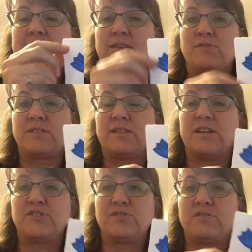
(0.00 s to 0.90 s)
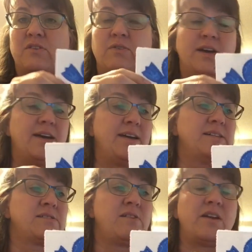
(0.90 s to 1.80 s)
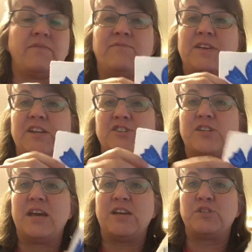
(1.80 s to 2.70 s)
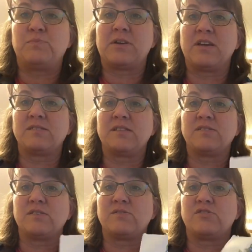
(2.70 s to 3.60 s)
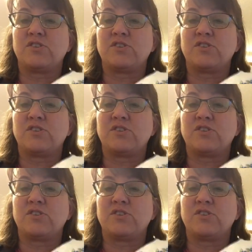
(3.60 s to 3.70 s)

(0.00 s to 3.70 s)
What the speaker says: down stitch, okay? It's not a finished edge because this is